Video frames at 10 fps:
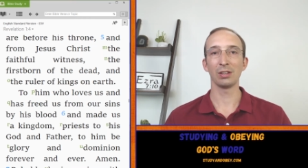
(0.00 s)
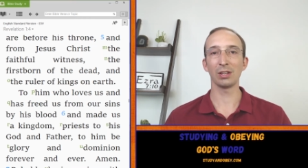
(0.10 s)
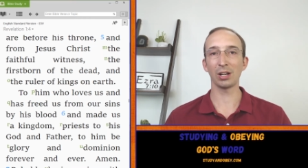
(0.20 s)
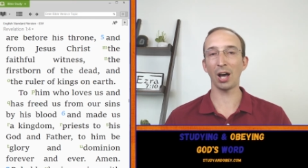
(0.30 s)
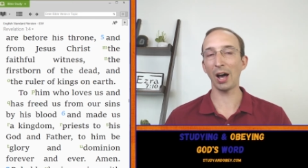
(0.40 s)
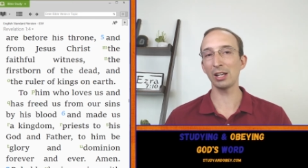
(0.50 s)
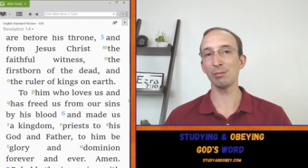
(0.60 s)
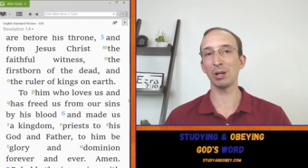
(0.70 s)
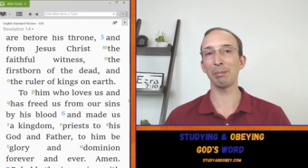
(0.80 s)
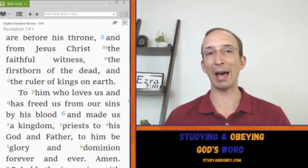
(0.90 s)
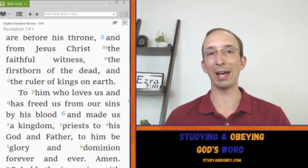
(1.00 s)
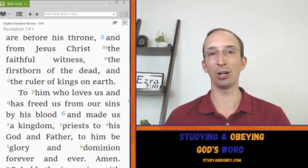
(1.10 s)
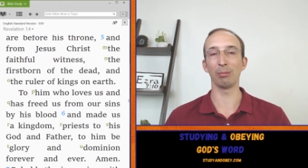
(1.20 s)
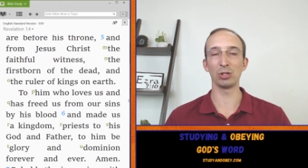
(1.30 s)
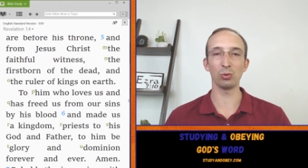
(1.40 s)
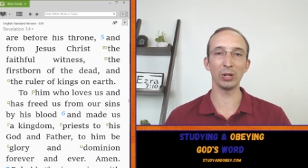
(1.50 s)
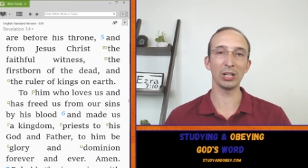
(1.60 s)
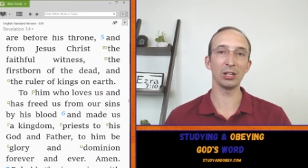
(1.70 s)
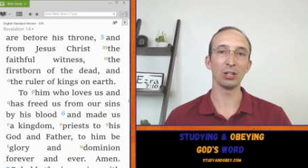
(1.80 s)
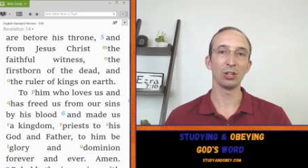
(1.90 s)
the cosmic battle
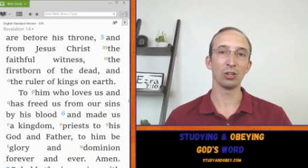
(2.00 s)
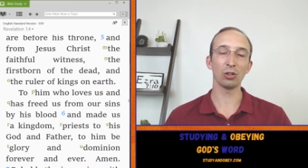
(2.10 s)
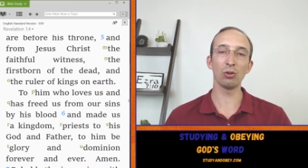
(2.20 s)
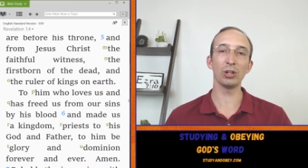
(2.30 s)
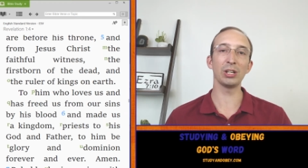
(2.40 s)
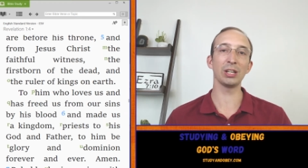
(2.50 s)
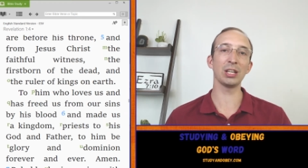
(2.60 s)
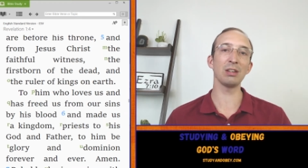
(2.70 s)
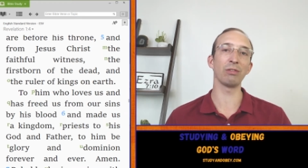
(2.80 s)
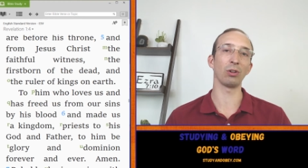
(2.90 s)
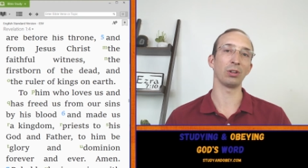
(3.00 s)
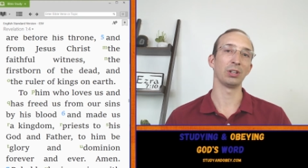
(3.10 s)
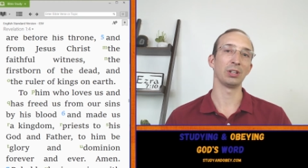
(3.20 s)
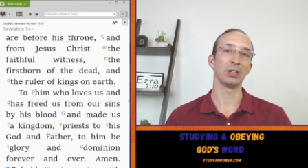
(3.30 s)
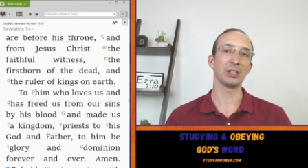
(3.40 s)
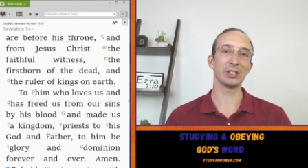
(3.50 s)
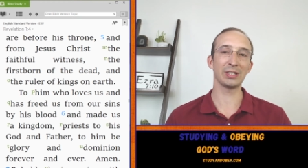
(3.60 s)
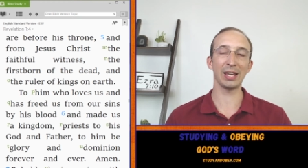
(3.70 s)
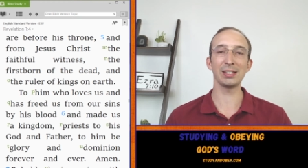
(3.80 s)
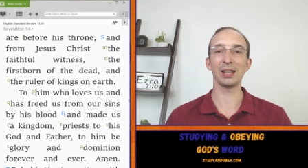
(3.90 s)
between good and evil,
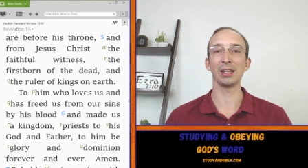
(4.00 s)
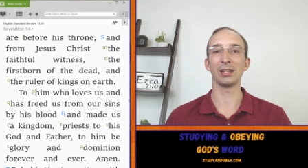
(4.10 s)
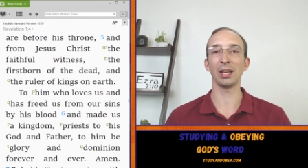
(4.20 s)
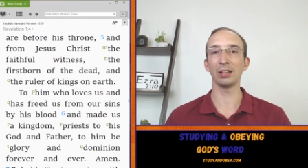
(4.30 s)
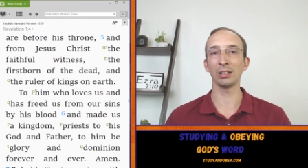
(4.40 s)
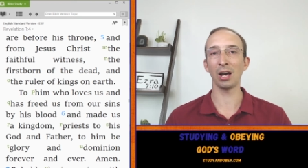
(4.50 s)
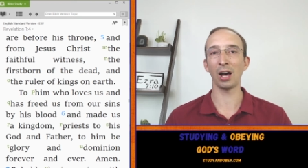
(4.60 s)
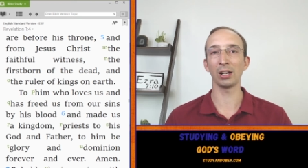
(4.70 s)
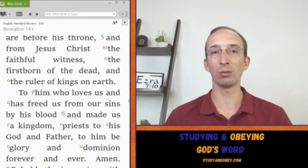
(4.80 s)
Satan and God.